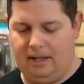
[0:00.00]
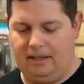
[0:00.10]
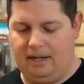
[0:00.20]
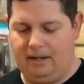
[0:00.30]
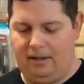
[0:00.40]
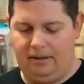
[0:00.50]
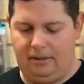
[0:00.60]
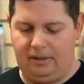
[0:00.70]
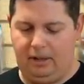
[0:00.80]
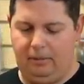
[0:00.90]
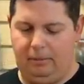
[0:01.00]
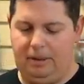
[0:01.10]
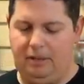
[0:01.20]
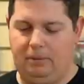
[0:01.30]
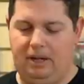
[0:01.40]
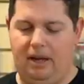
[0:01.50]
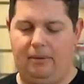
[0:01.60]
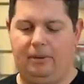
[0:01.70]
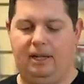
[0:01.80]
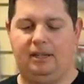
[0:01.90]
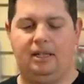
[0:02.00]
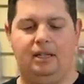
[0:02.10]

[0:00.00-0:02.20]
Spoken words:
And then another little terminal piece we got the